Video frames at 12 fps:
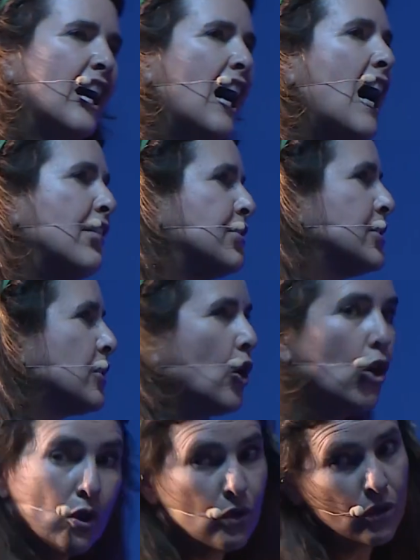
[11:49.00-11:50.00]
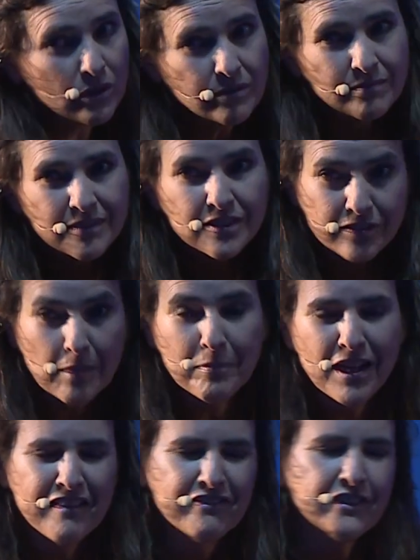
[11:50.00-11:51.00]
haven't all, some
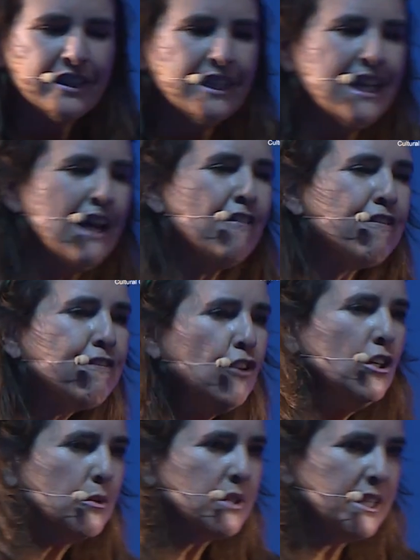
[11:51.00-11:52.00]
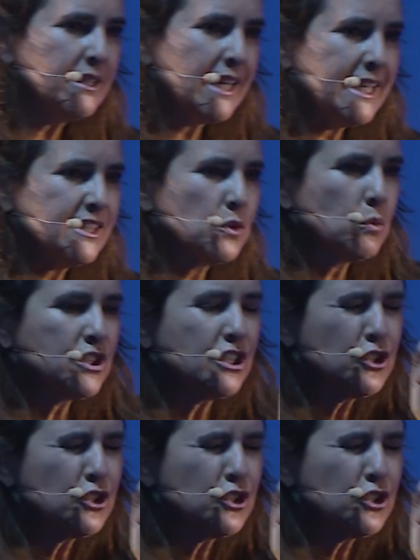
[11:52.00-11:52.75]
have, fully realized what a